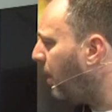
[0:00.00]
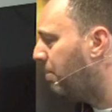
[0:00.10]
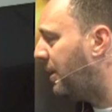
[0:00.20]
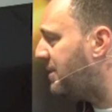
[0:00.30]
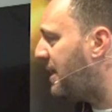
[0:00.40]

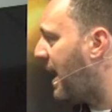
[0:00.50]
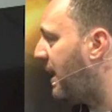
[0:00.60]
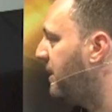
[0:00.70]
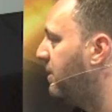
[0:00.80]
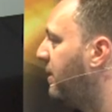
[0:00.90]
But it's
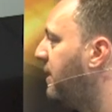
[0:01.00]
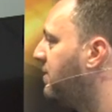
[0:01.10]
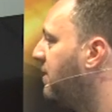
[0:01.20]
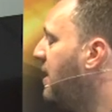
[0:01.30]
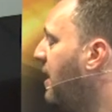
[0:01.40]
there in the
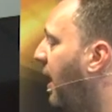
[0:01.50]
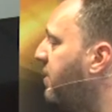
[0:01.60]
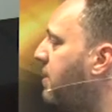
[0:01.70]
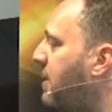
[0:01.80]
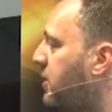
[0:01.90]
release.
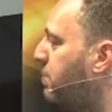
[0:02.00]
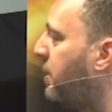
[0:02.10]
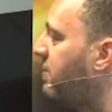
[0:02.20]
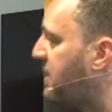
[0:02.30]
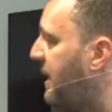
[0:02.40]
As I mentioned
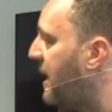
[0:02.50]
previously,